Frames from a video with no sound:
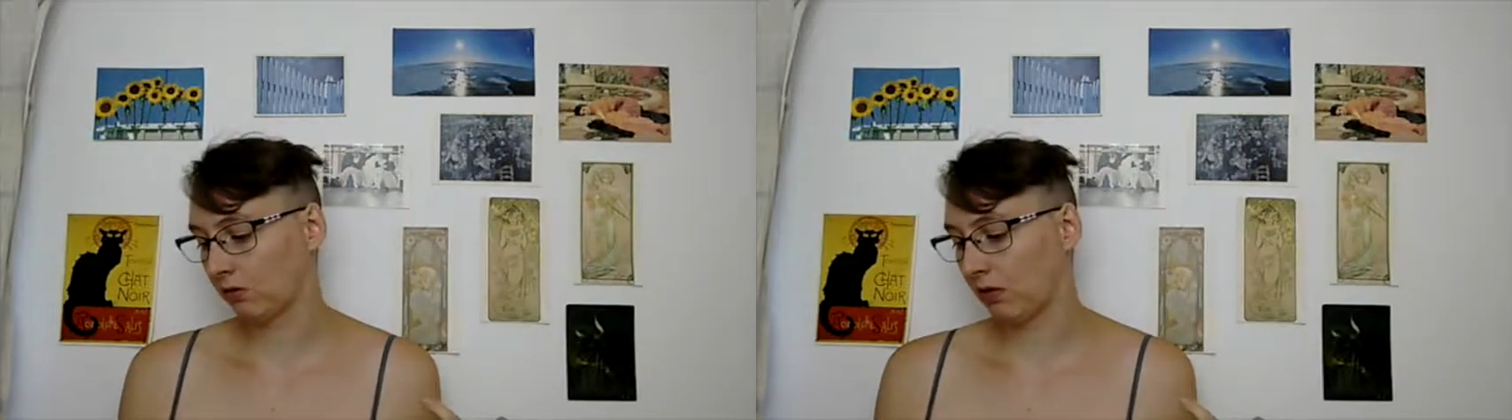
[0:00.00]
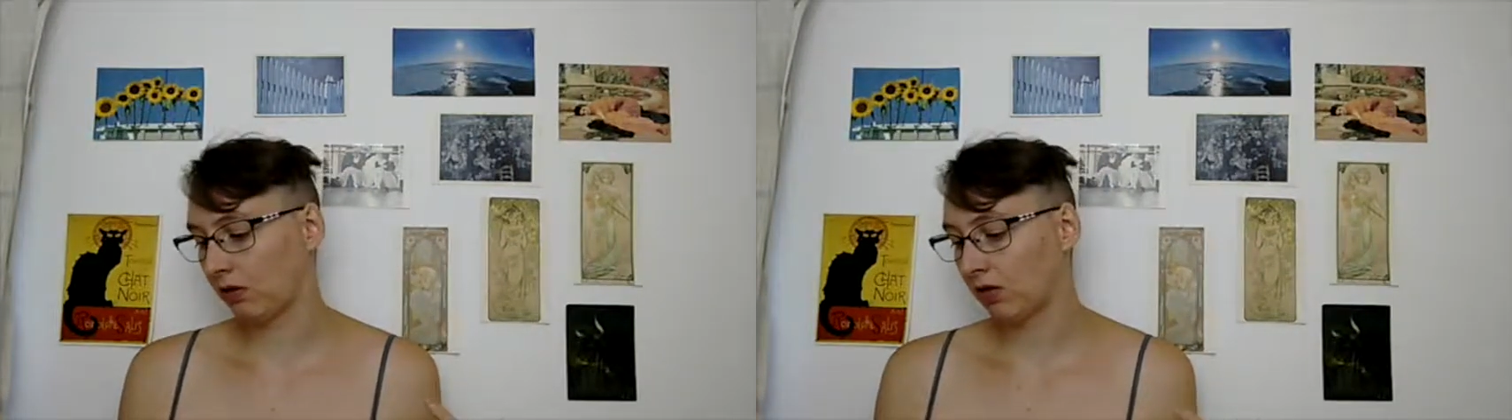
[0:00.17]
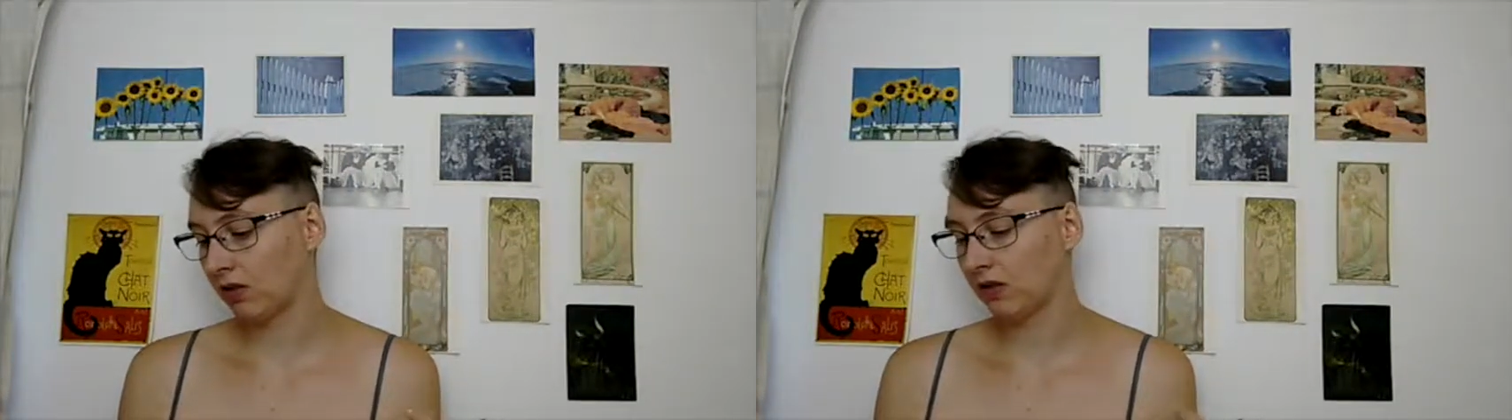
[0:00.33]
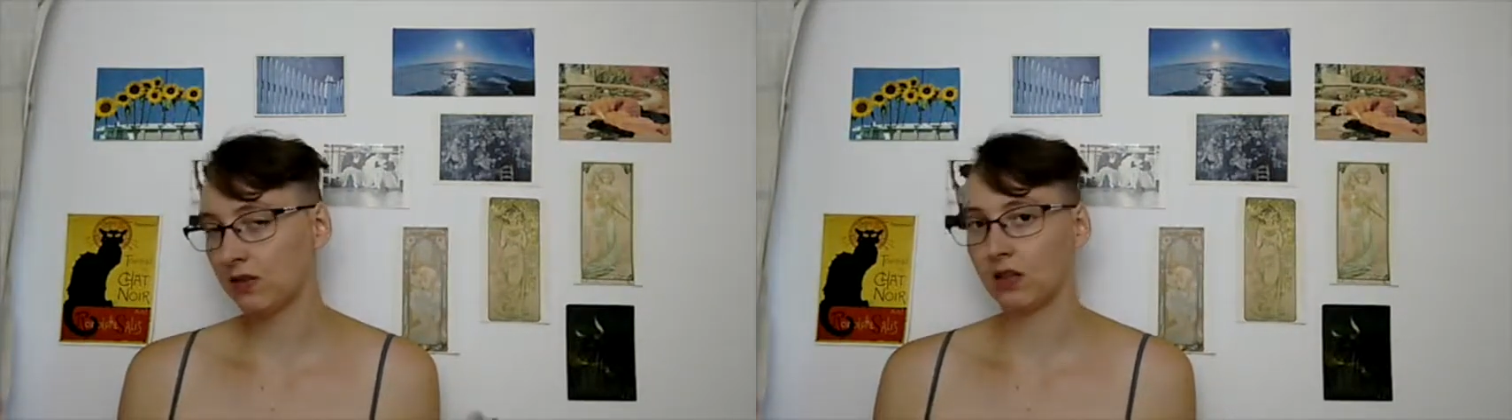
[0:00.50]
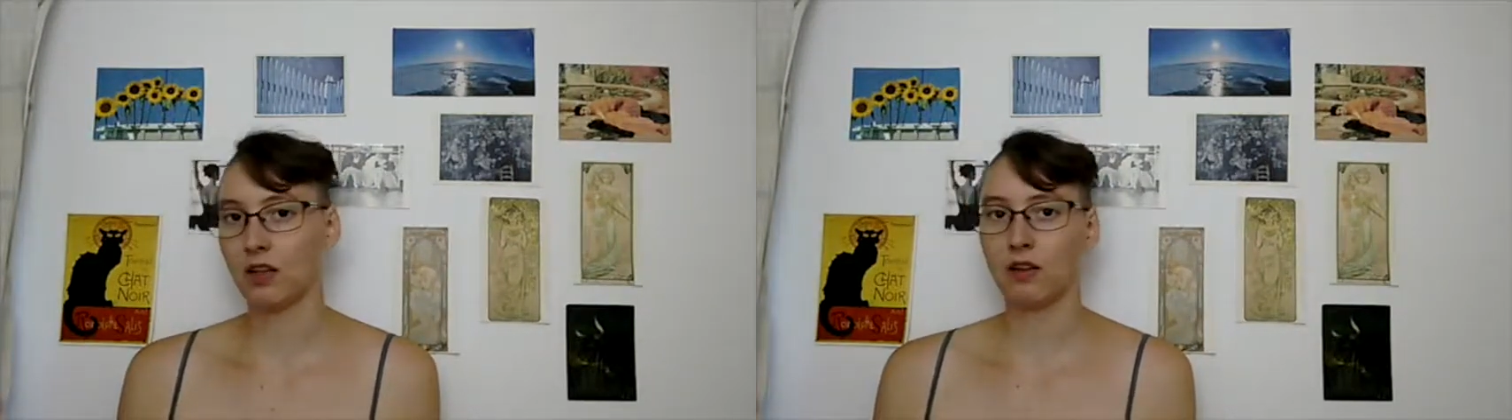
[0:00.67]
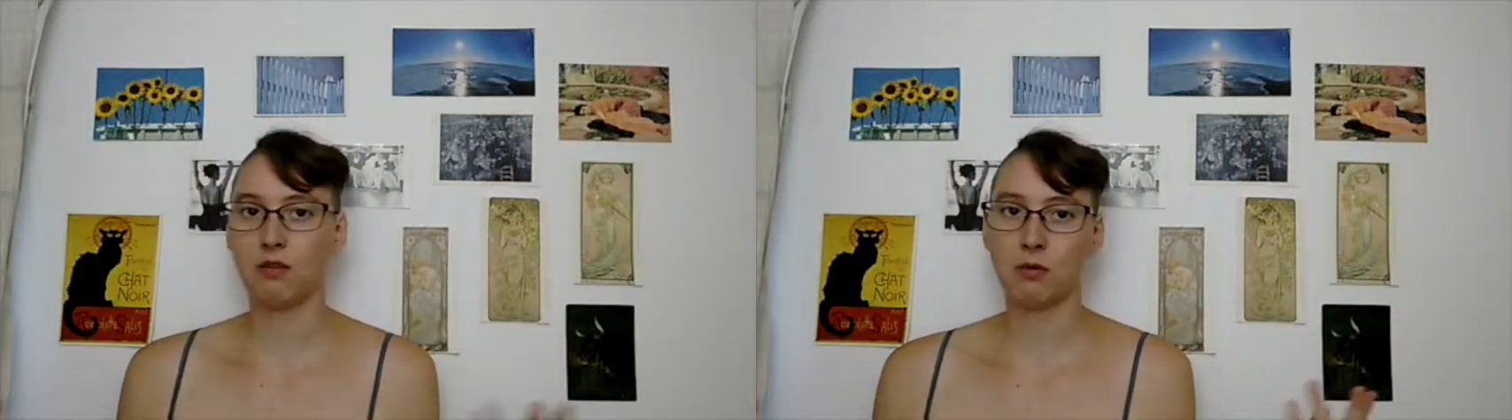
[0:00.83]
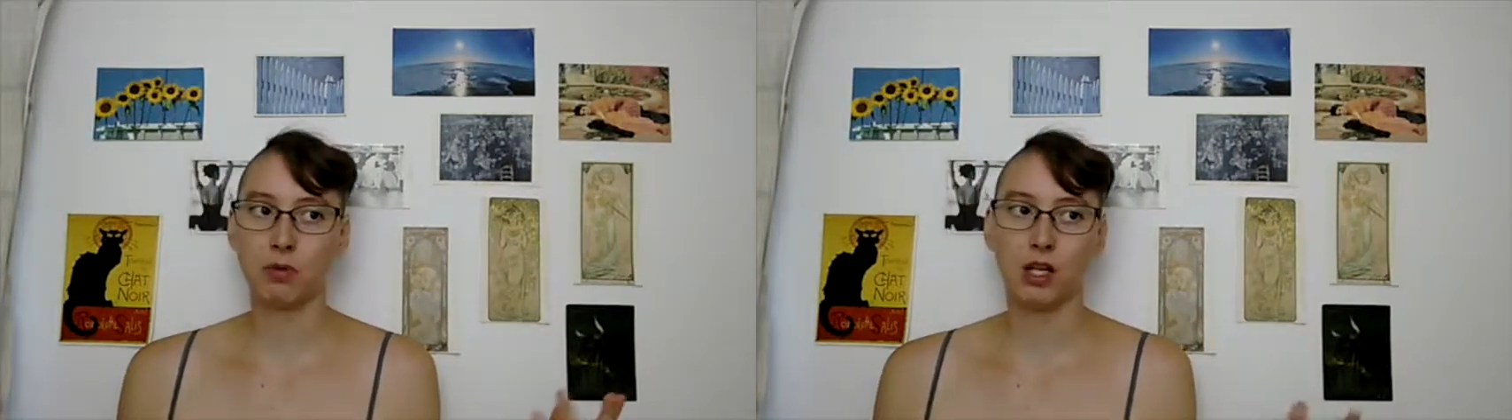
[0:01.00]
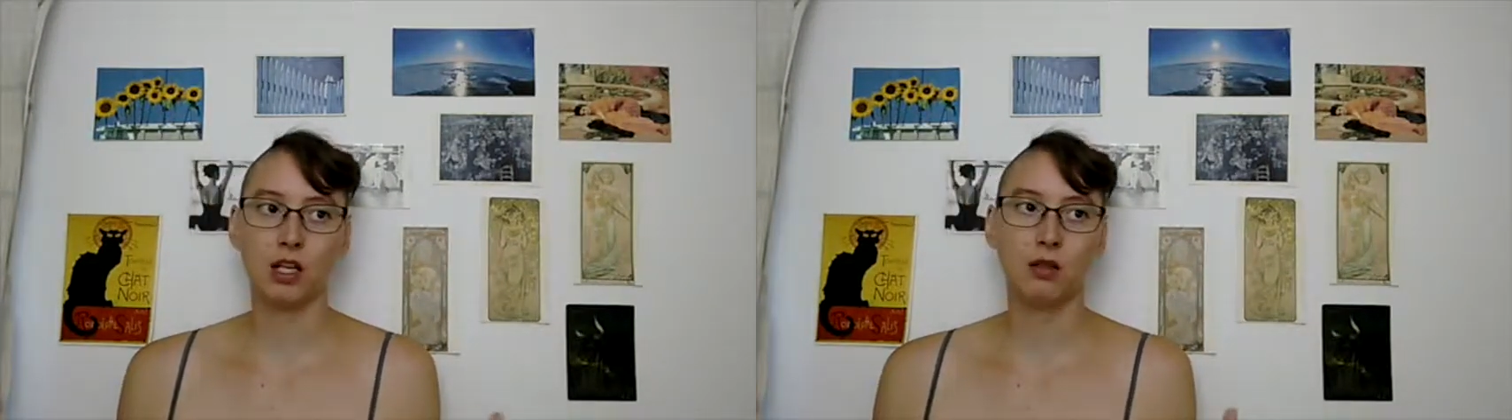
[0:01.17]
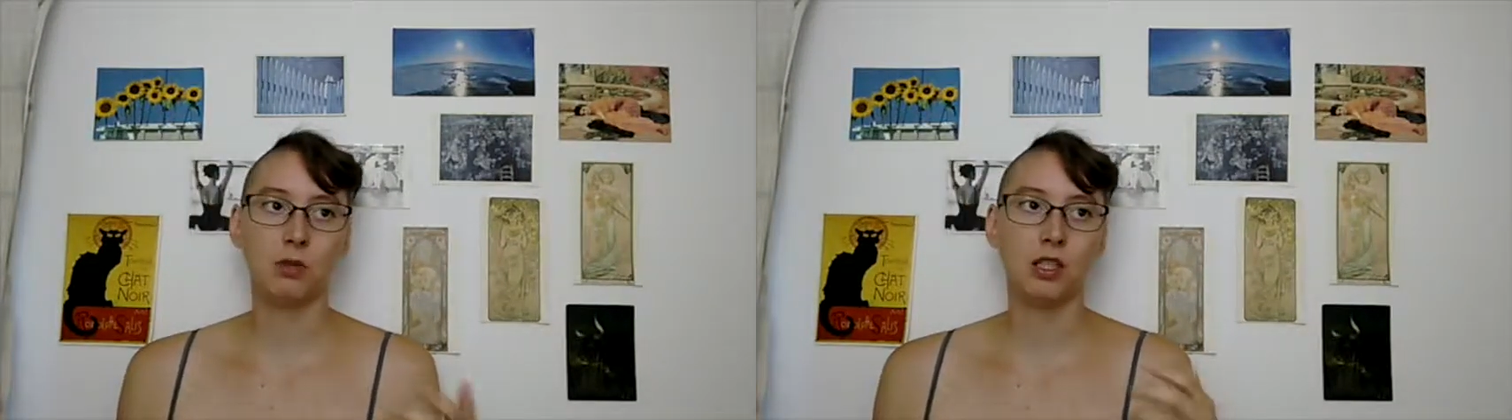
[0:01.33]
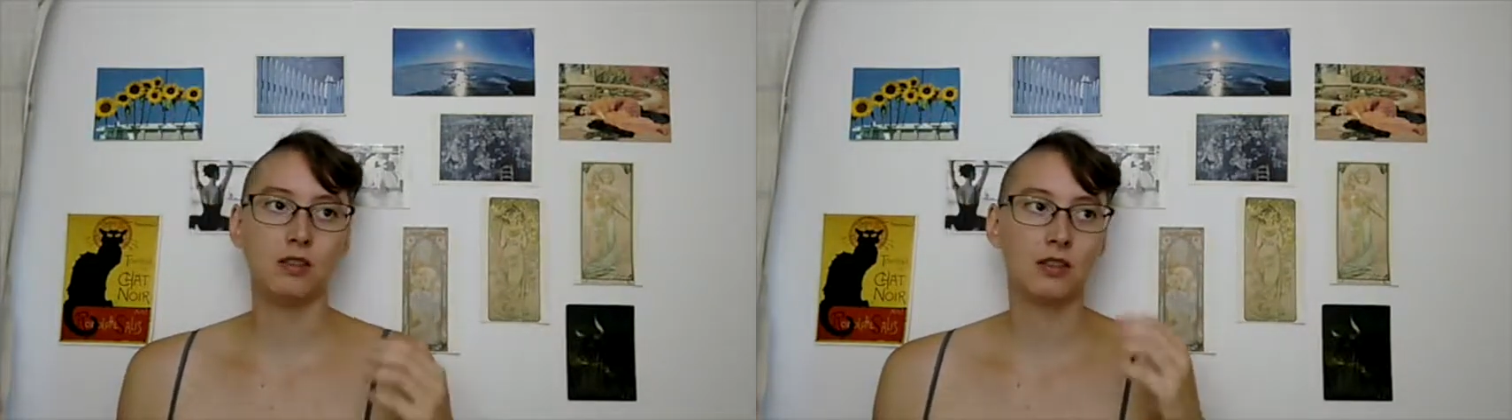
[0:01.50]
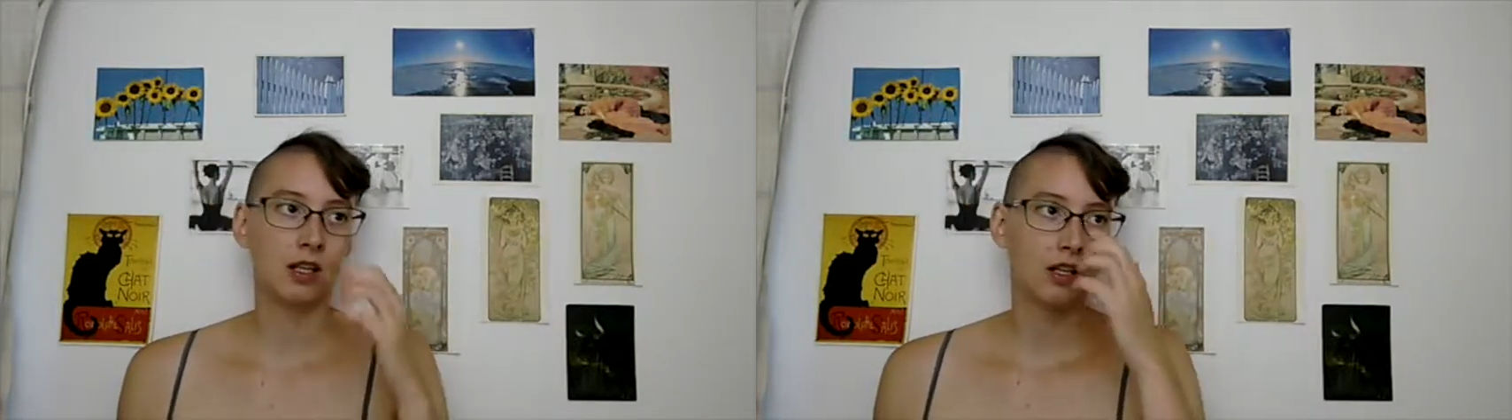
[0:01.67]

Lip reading: Marius, another vampire he meets,